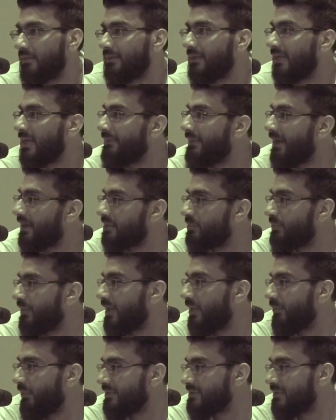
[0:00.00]
Turn it back to
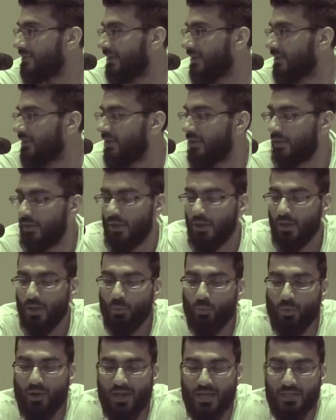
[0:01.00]
where it was again.
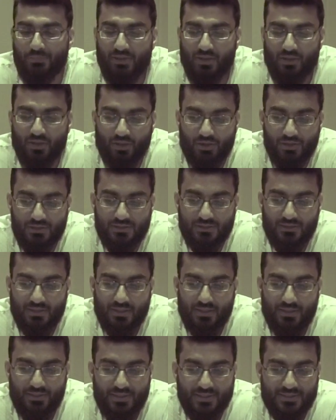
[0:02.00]
Why? Because
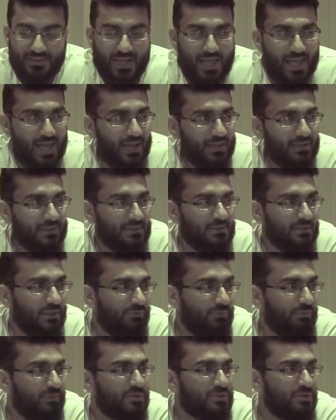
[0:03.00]
this act is
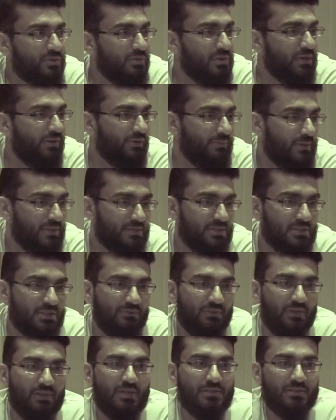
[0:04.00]
not from the Sunnah of the
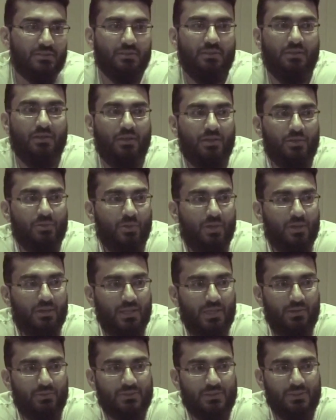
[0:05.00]
Messenger of Allah sallallahu
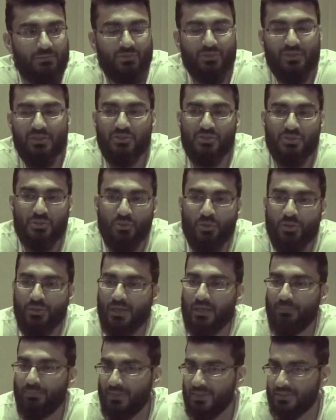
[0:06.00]
alayhi wa sallam to ensure that a